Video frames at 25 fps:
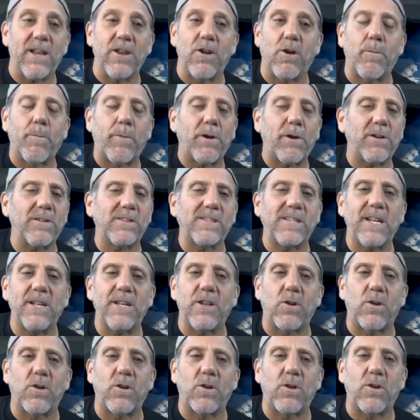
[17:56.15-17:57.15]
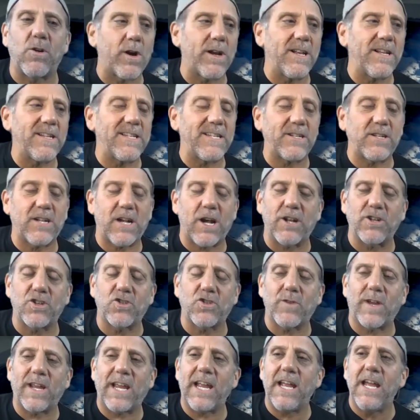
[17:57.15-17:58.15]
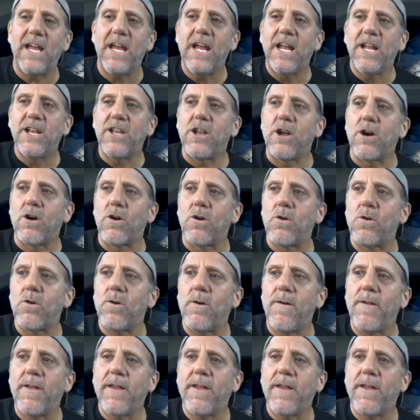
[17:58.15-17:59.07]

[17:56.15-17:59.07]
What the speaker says: No person, no organized country, no